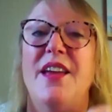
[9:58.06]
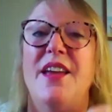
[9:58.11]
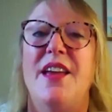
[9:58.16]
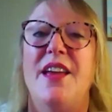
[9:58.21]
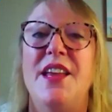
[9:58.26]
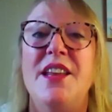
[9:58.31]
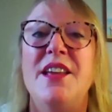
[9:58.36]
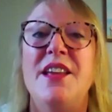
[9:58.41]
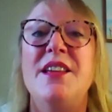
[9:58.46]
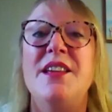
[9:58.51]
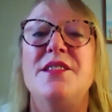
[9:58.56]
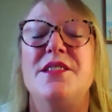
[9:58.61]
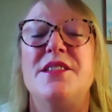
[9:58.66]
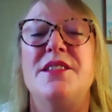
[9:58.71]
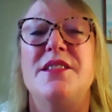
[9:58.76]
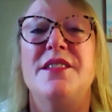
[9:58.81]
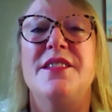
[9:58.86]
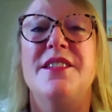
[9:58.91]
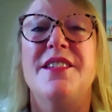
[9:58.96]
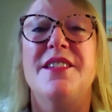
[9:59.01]
It
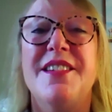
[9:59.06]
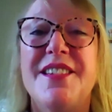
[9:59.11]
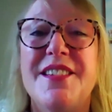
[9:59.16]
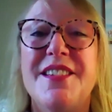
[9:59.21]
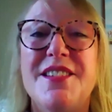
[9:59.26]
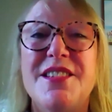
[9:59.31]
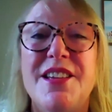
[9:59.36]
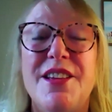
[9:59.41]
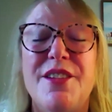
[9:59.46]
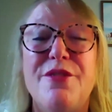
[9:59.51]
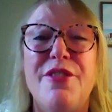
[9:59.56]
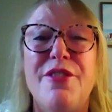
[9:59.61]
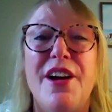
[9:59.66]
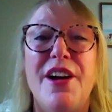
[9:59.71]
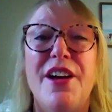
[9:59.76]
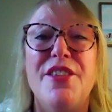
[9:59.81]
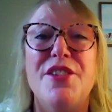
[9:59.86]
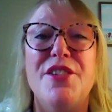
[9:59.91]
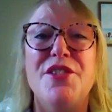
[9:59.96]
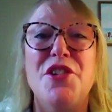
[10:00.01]
is, said
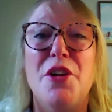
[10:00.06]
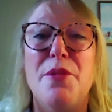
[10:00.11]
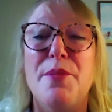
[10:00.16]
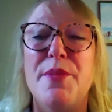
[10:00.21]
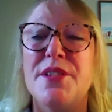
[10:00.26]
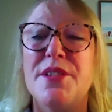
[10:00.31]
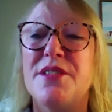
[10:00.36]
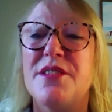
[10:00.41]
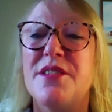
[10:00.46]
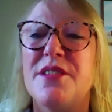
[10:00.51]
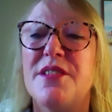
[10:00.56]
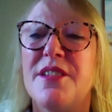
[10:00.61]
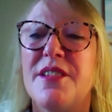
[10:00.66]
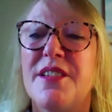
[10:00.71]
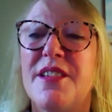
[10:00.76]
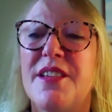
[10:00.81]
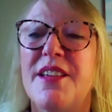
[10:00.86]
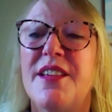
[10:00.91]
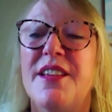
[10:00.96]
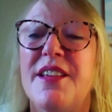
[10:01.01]
Father Thomas,
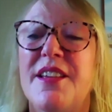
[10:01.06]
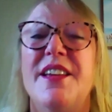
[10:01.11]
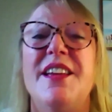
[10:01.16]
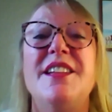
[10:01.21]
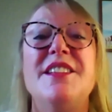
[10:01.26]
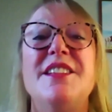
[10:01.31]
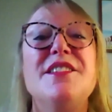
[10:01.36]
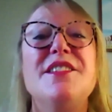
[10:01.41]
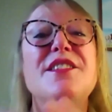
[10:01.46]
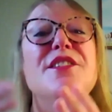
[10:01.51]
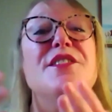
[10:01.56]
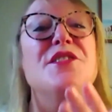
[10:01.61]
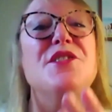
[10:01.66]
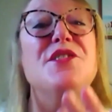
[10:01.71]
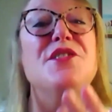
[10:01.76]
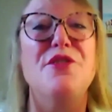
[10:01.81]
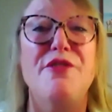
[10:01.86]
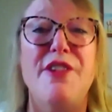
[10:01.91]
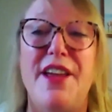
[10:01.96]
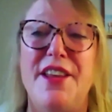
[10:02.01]
it's the
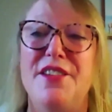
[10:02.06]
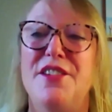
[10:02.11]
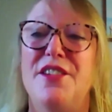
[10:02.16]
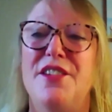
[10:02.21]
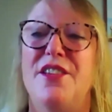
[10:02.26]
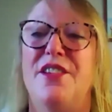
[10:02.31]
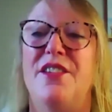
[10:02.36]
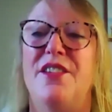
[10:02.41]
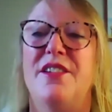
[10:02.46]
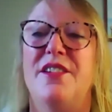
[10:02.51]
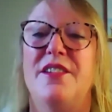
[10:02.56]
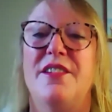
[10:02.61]
surrendered.